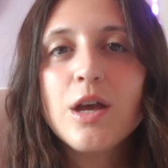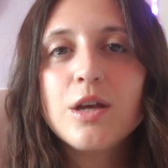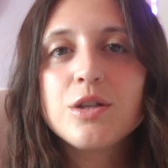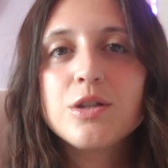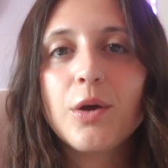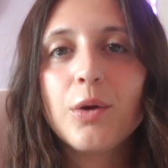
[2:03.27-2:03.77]

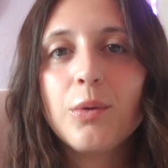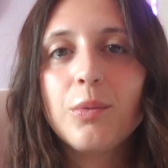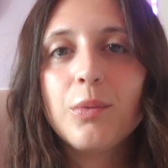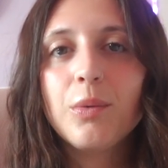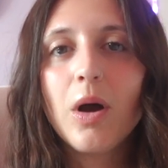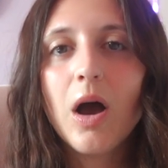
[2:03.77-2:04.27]

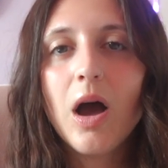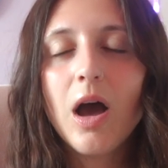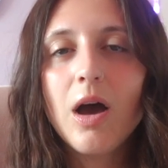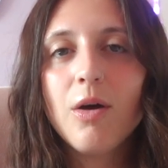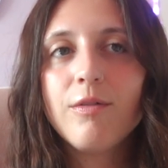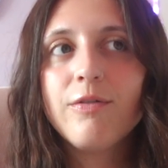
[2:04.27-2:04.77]
So
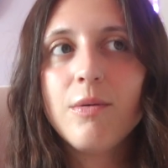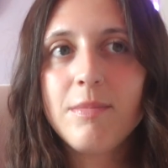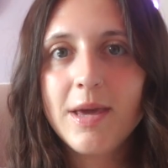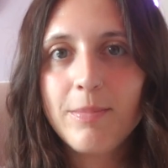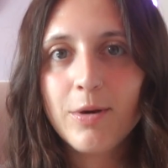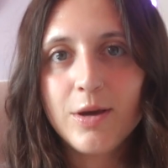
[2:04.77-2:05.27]
for
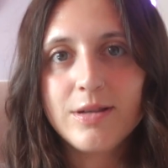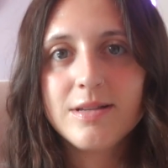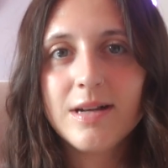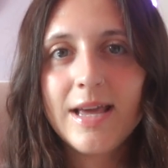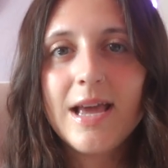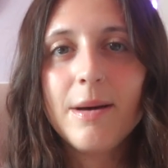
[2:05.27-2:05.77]
me
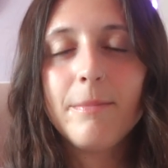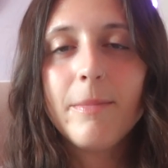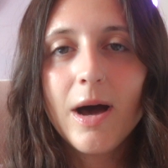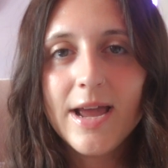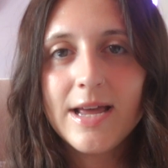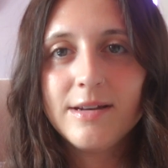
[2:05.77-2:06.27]
personally and
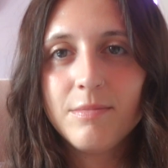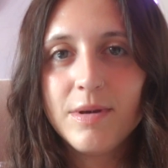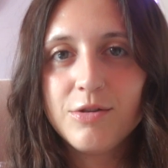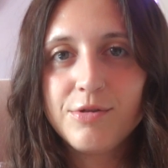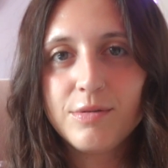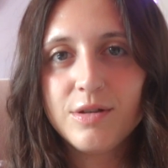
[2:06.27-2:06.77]
my
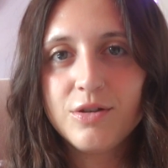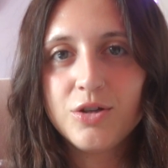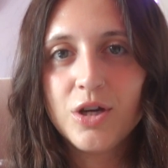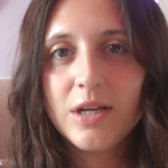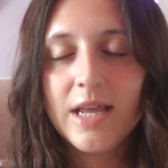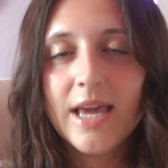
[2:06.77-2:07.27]
endometriosis
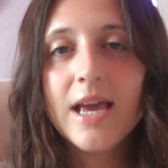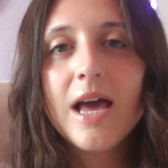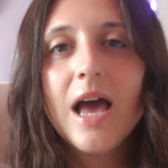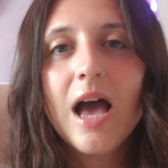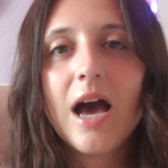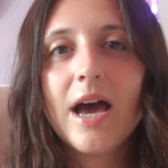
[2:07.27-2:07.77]
journey,
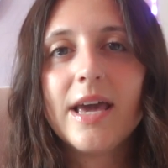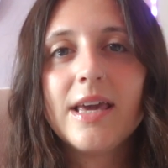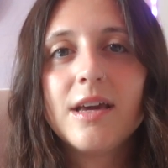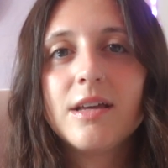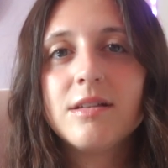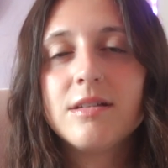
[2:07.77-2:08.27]
I
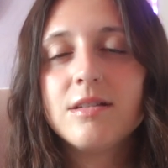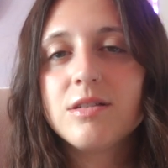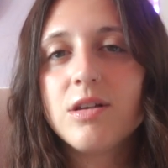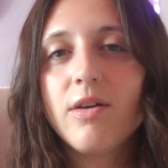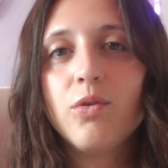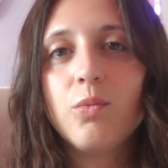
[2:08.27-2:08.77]
can
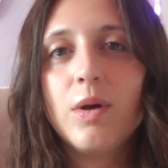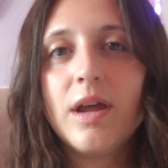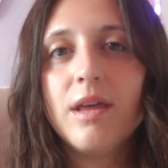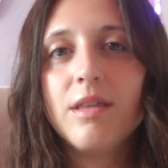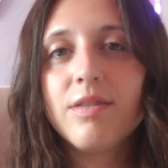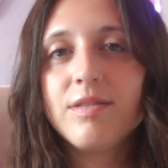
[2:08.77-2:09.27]
suffer
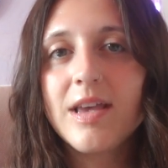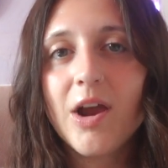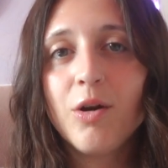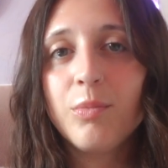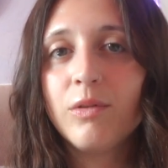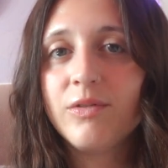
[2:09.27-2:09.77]
with
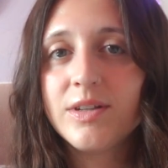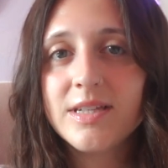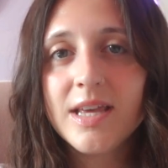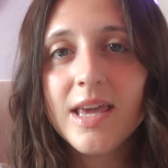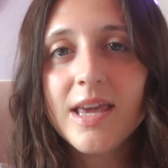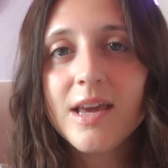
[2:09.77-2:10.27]
terrible
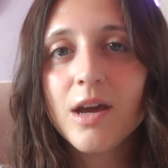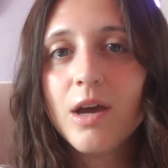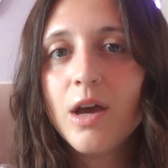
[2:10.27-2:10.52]
fatigue,